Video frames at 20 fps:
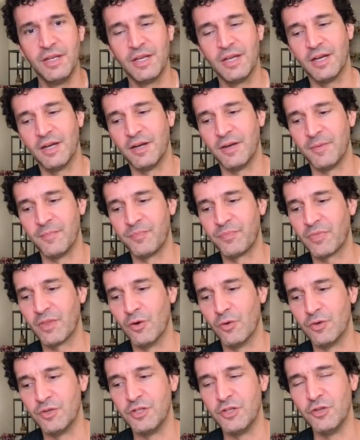
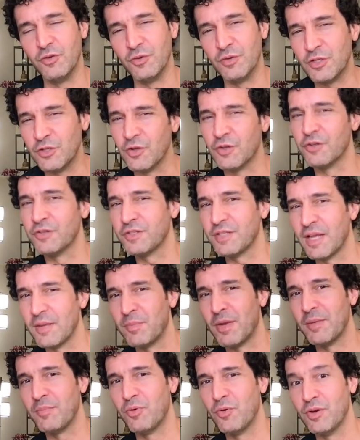Or do you understand
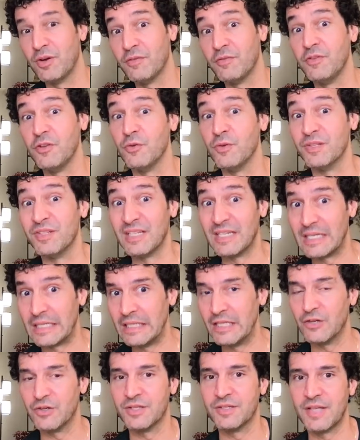my point of view? Is it
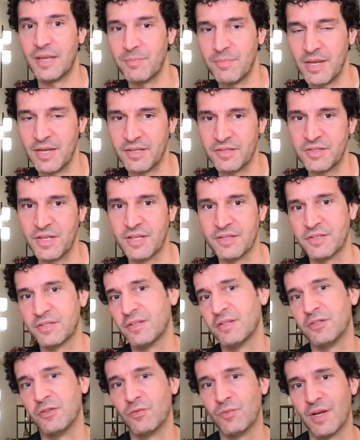clear? Does that make sense?
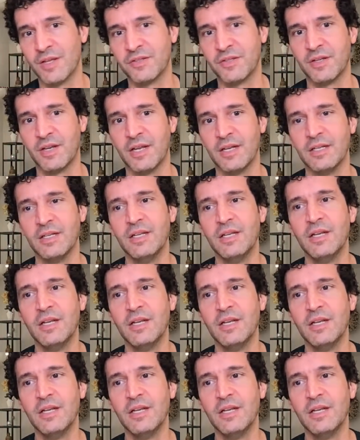Does it resonate?